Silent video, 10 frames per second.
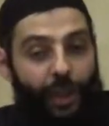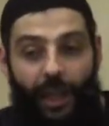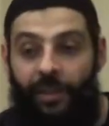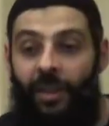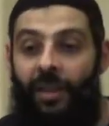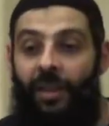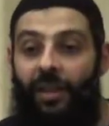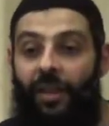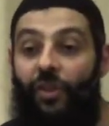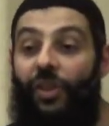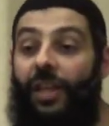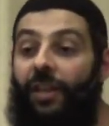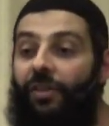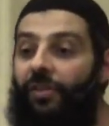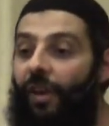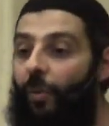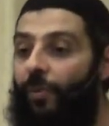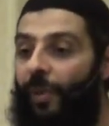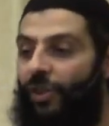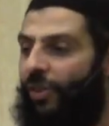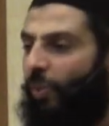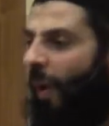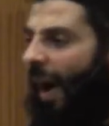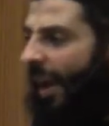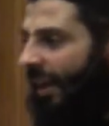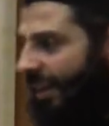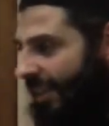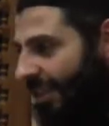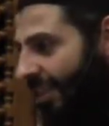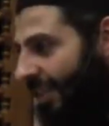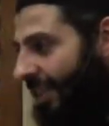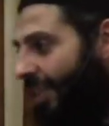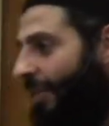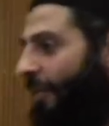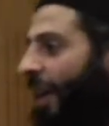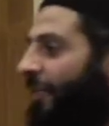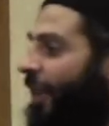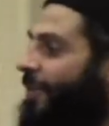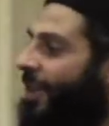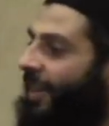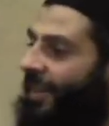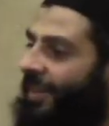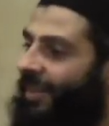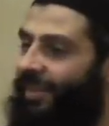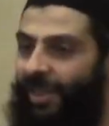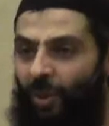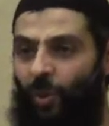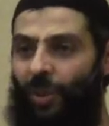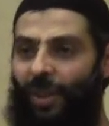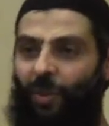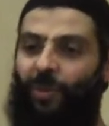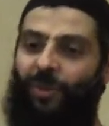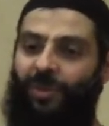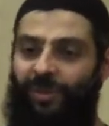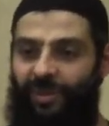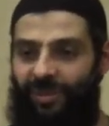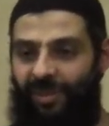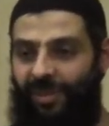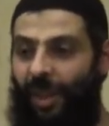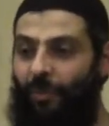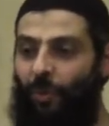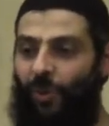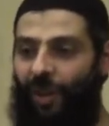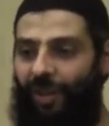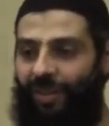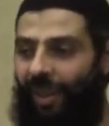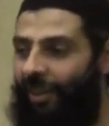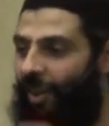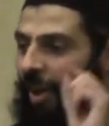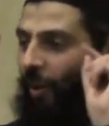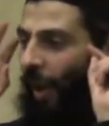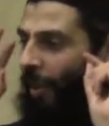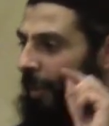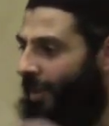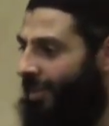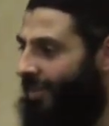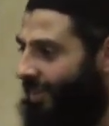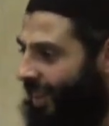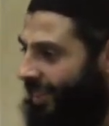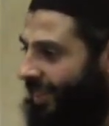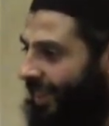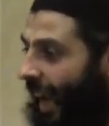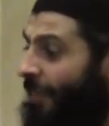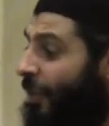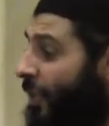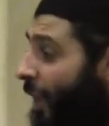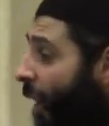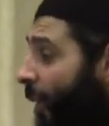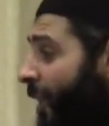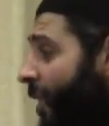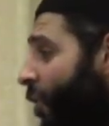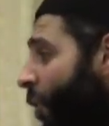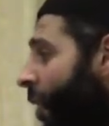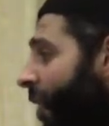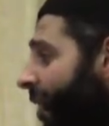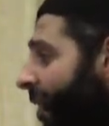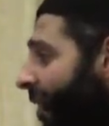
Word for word: evening, at dhikr develops patience. Why? Five times a day, including now. Time for salah, Allahu Akbar, right? After salah, what is the sunnah?